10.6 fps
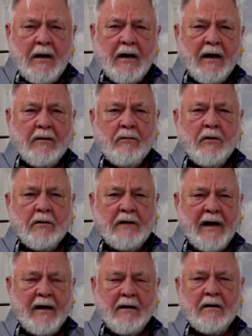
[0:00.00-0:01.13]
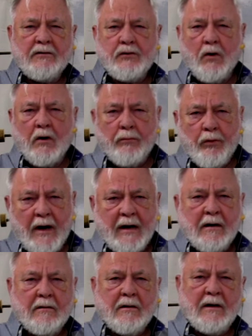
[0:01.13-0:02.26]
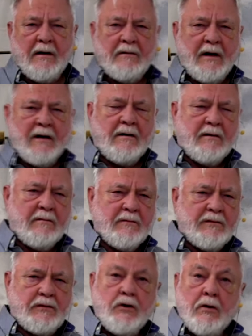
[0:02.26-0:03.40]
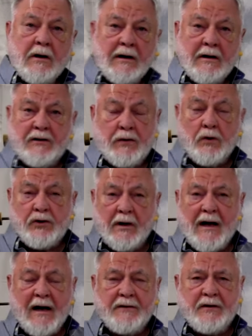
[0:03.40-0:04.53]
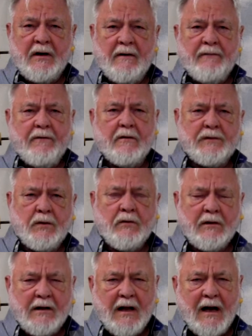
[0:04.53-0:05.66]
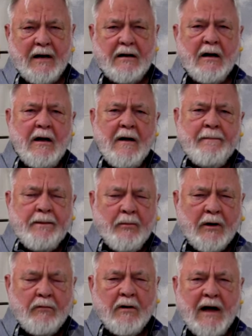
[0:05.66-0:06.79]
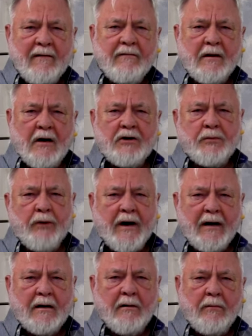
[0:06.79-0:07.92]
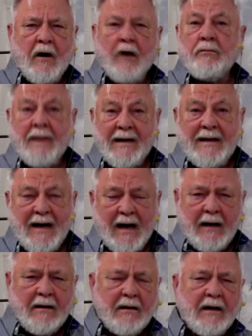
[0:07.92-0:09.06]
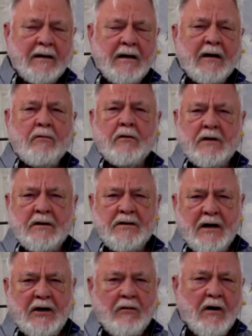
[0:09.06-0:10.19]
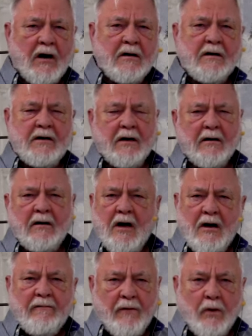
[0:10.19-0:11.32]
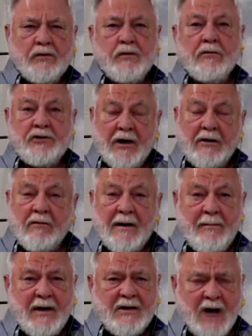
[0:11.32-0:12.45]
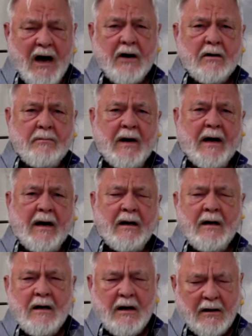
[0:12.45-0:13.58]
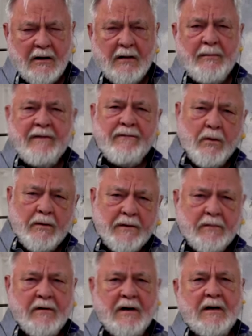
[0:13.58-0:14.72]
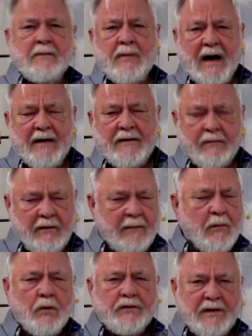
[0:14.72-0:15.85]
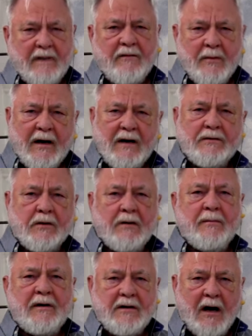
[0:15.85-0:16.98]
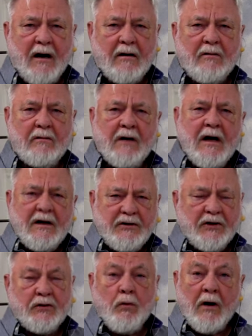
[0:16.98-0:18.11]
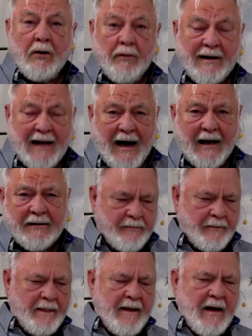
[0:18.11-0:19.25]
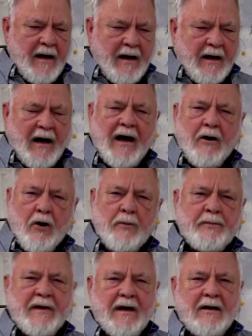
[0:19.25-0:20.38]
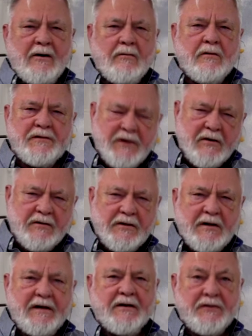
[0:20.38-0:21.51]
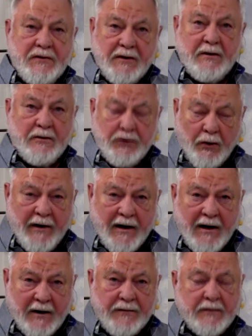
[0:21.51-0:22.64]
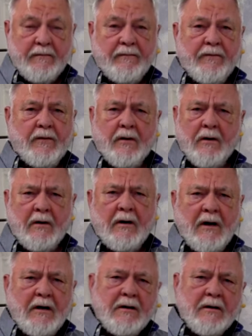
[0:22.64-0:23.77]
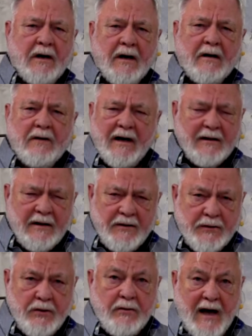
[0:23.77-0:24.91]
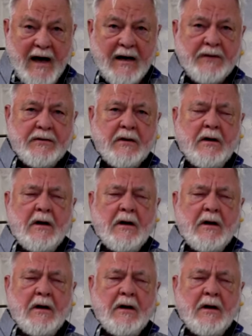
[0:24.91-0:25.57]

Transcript: And we'll take a short break and do a little socializing if you're so inclined. But we'll have a lunch break around midday, and then we'll continue on until folks will generally be tired by a little before 3. And by 3, most everybody's going to be tired and just want to relax. I hope that you will seriously consider joining us for at least 2 days.